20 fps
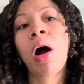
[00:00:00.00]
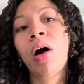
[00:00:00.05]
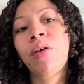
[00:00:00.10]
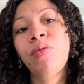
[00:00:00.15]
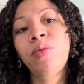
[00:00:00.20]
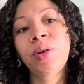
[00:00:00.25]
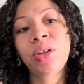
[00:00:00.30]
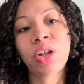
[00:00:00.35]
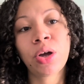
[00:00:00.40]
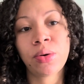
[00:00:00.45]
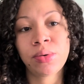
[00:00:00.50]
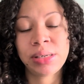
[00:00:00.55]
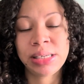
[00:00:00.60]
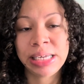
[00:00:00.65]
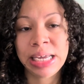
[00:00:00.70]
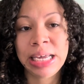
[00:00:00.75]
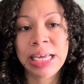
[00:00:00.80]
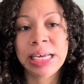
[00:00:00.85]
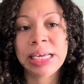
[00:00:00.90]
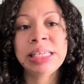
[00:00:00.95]
off with those
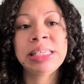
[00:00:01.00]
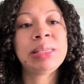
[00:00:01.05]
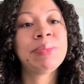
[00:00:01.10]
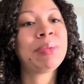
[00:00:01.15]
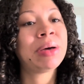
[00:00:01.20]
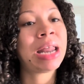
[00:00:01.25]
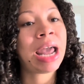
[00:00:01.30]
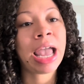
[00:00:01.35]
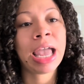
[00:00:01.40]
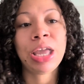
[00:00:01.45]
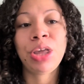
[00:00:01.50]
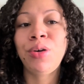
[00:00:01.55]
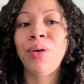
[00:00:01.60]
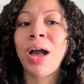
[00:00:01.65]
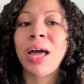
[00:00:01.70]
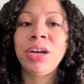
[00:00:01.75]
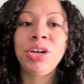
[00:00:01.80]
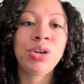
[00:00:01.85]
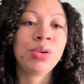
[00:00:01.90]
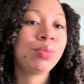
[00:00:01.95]
kids, but hey, you
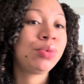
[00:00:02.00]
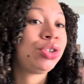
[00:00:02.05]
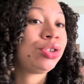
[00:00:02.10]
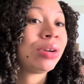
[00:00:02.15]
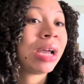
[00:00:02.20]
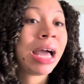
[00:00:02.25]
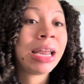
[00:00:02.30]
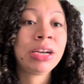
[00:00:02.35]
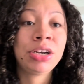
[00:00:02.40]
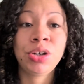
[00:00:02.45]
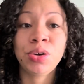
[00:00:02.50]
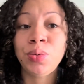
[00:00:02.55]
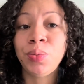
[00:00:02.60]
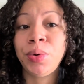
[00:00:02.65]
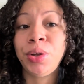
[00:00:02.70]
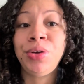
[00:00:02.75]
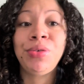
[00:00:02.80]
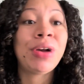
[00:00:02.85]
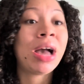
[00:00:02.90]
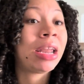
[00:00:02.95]
got to do what you got to do
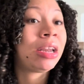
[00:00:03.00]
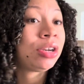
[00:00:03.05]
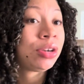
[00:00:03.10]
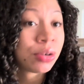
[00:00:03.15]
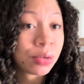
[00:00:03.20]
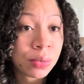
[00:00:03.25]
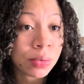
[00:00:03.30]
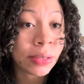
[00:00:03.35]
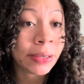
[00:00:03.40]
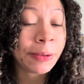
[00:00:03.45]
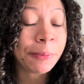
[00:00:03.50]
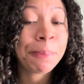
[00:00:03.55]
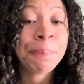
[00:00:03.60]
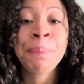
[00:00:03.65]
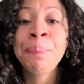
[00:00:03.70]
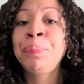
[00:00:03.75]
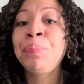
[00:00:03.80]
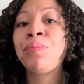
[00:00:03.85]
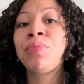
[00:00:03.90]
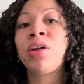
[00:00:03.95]
when you got to do it.
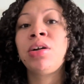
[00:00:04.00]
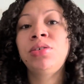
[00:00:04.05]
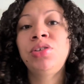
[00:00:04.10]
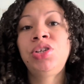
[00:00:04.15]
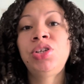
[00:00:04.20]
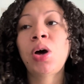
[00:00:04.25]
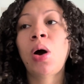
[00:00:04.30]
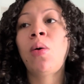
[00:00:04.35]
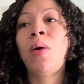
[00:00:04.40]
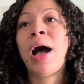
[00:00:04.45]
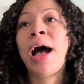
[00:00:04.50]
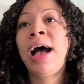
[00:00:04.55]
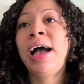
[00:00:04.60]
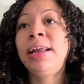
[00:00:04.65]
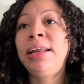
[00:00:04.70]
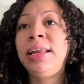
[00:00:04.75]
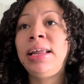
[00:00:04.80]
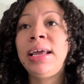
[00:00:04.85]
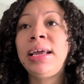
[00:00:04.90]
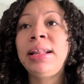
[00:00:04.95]
So
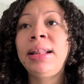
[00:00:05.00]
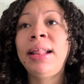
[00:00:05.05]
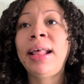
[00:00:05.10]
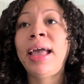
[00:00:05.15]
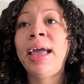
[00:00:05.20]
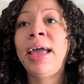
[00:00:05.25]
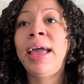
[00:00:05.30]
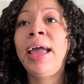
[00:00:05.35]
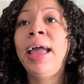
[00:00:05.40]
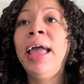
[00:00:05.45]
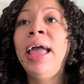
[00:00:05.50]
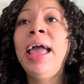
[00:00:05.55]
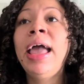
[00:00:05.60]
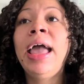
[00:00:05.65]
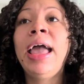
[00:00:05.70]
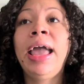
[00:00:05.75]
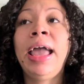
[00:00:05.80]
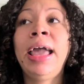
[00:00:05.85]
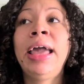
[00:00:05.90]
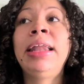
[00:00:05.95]
I did that,
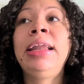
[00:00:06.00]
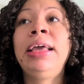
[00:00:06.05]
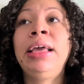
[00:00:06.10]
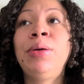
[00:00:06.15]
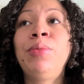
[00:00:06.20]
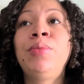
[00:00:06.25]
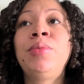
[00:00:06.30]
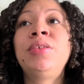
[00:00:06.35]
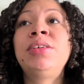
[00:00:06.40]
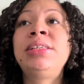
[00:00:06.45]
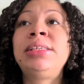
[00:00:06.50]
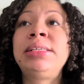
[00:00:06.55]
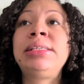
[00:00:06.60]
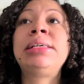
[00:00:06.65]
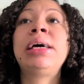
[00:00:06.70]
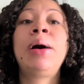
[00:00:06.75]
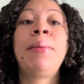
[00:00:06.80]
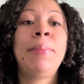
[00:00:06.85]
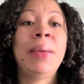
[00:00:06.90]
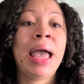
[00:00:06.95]
and it
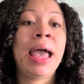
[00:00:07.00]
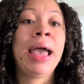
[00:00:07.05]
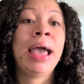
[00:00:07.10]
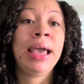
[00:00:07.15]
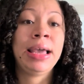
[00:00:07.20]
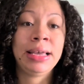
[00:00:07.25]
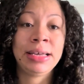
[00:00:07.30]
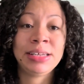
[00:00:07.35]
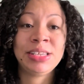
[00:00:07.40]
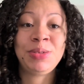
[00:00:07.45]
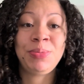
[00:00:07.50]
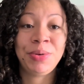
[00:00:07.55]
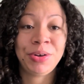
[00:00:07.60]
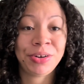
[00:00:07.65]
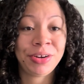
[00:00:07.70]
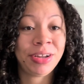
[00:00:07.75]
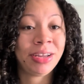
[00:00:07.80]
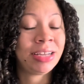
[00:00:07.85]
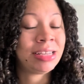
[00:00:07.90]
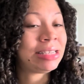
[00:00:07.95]
was a bad
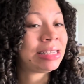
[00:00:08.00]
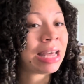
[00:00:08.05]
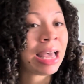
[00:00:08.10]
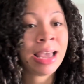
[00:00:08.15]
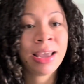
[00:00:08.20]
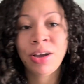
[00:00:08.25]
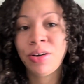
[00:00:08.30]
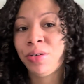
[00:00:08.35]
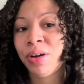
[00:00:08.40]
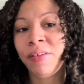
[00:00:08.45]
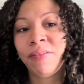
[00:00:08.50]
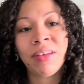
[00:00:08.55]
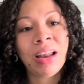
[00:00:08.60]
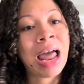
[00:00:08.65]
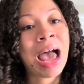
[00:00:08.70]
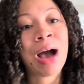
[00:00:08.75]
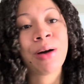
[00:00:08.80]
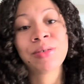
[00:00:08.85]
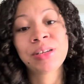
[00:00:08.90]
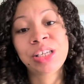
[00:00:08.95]
experience. I ain't gonna even
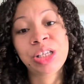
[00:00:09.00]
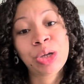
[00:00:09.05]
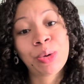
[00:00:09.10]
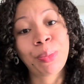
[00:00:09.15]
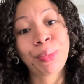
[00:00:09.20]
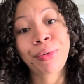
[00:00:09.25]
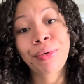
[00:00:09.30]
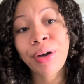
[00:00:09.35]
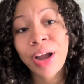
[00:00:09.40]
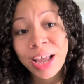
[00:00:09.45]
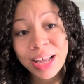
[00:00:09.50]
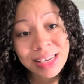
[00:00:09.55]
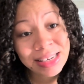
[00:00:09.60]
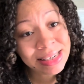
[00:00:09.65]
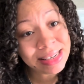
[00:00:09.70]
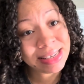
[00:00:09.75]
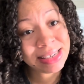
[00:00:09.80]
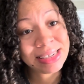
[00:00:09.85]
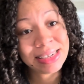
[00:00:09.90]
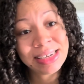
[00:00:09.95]
lie. I was
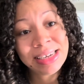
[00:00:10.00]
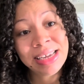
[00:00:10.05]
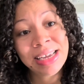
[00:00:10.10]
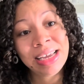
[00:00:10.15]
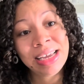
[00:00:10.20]
depressed